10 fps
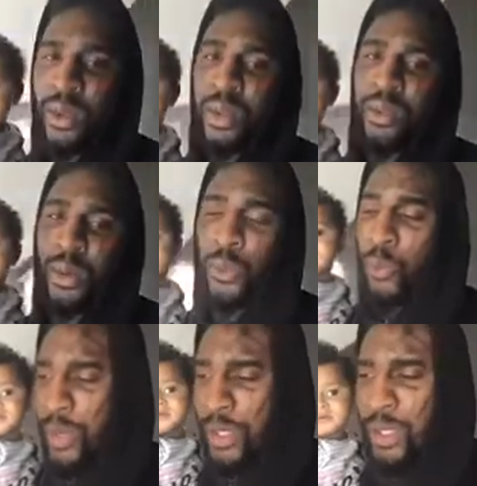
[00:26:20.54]
The,
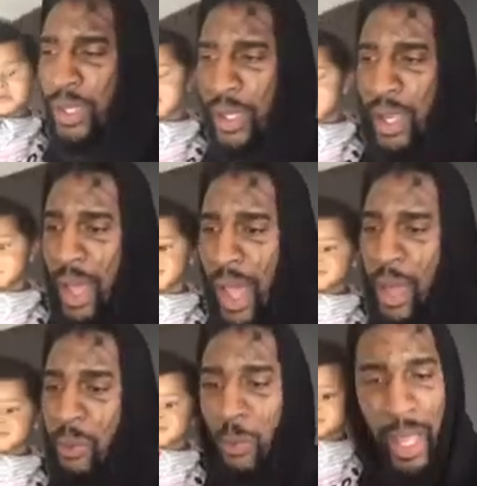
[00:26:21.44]
when the nigga
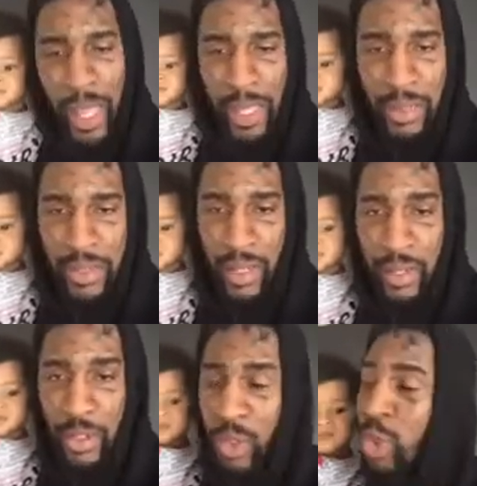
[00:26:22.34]
had waves,
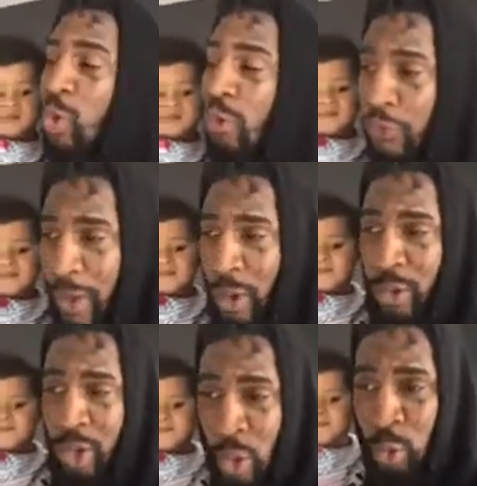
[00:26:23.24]
you felt
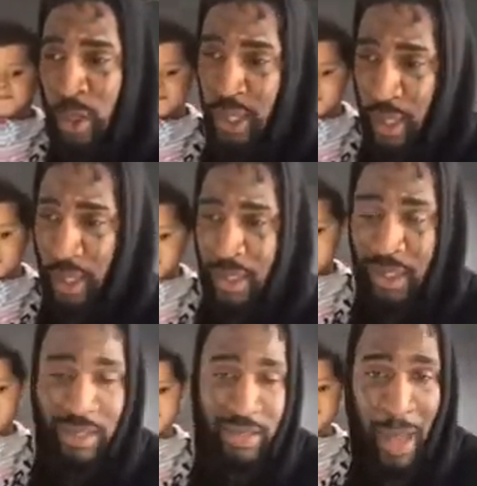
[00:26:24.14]
you was
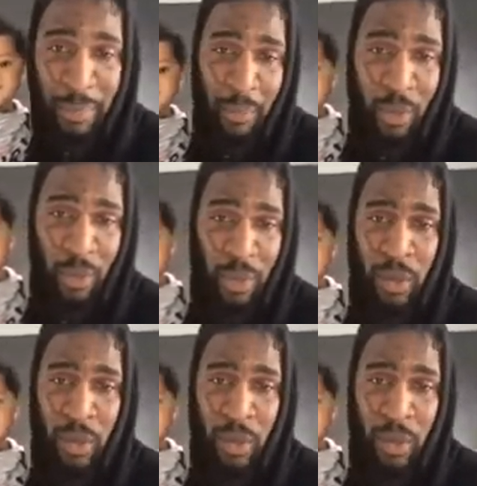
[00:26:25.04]
unstoppable.